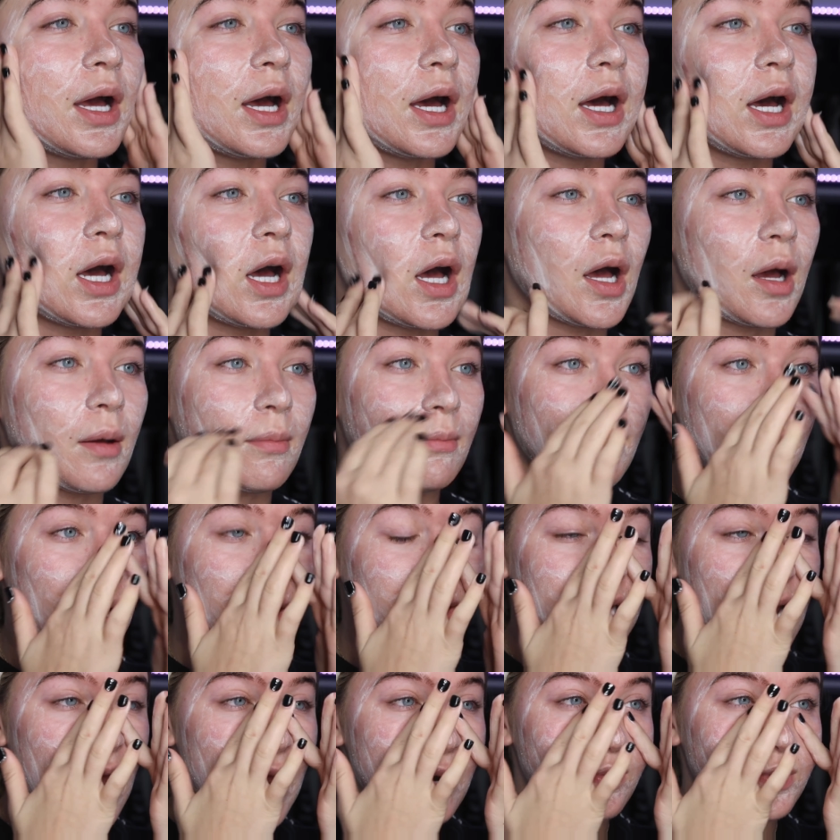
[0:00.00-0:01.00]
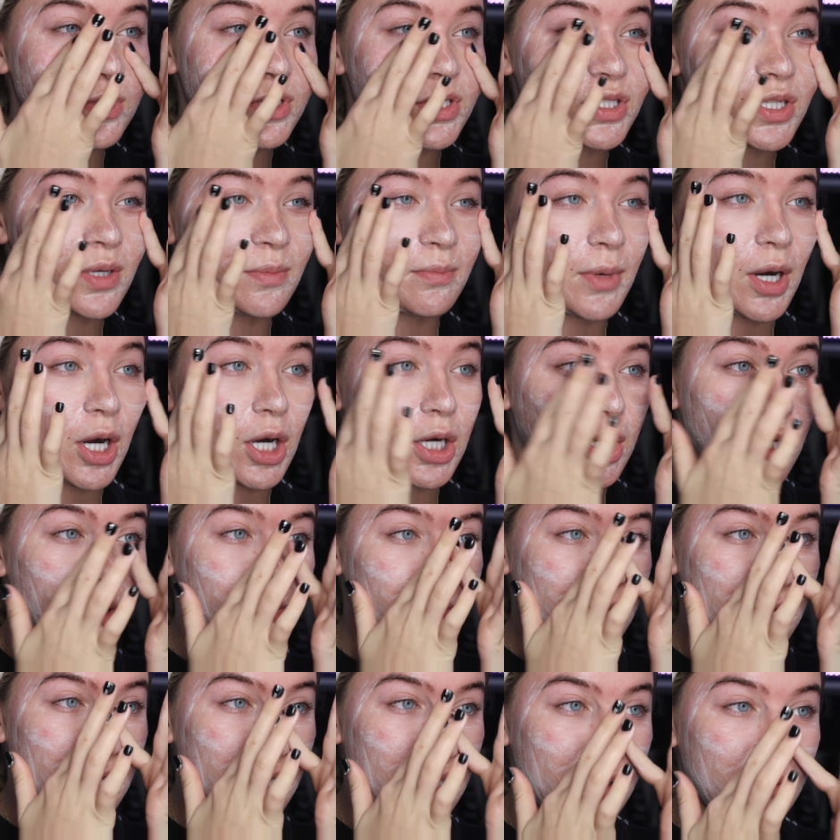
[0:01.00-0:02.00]
My dad wants to murder
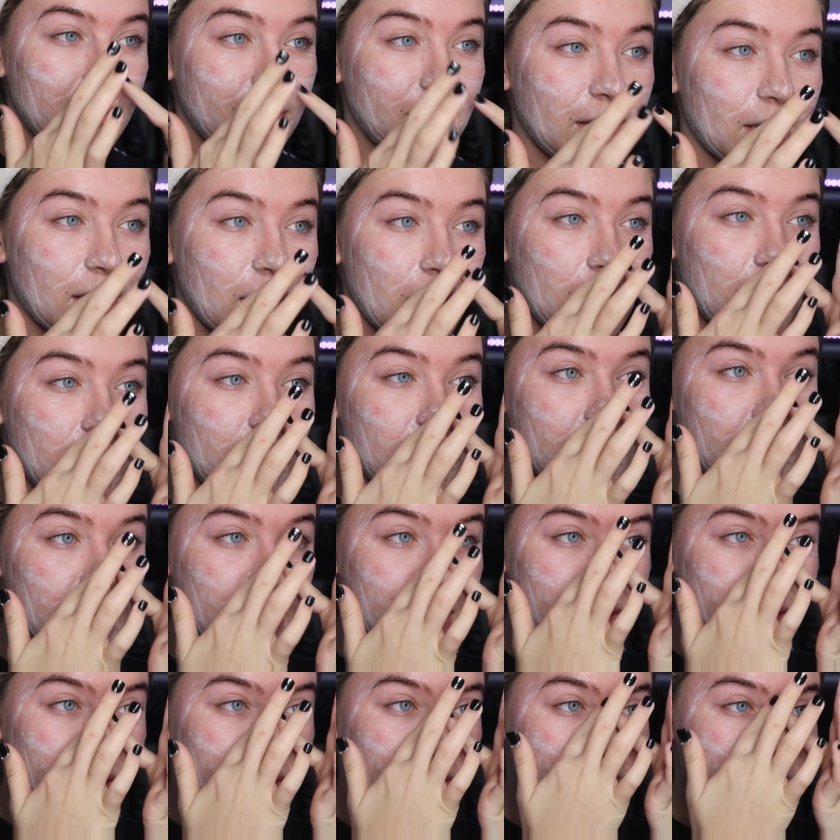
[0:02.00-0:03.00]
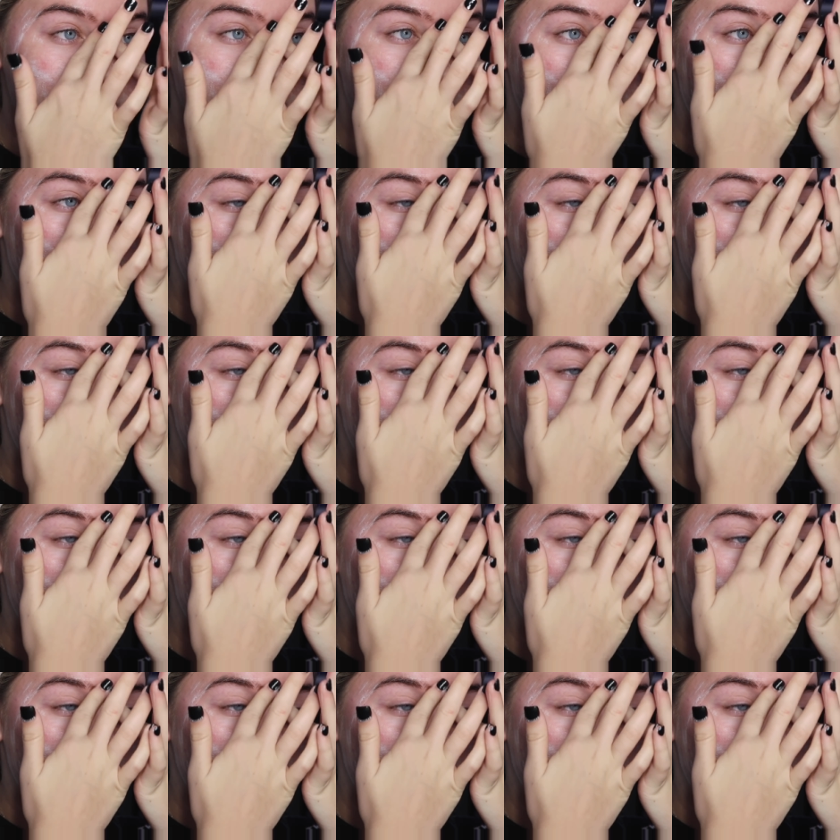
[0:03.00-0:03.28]
me because